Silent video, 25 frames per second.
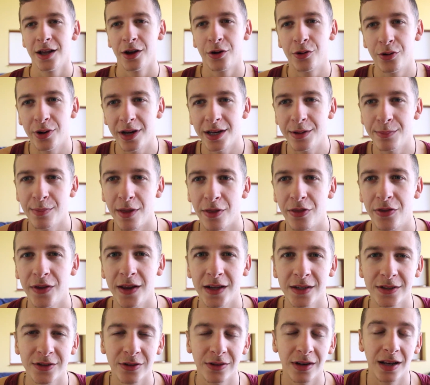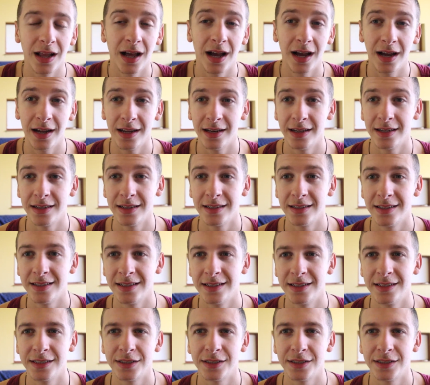create my things online and uh,